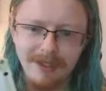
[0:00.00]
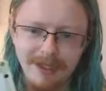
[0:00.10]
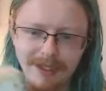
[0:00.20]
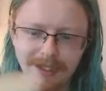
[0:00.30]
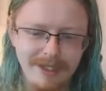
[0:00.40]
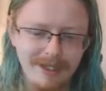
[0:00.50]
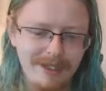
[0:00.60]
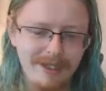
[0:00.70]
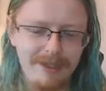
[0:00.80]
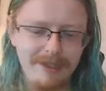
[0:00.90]
Yeah, here,
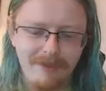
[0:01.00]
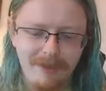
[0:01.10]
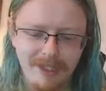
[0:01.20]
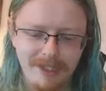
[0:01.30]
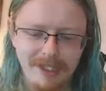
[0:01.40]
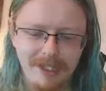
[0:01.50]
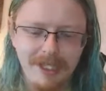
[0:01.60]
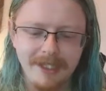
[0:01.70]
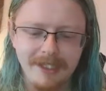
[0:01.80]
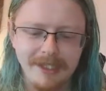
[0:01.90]
and if I
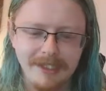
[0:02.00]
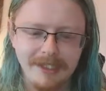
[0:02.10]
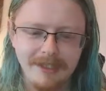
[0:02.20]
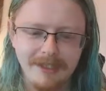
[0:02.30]
scan this,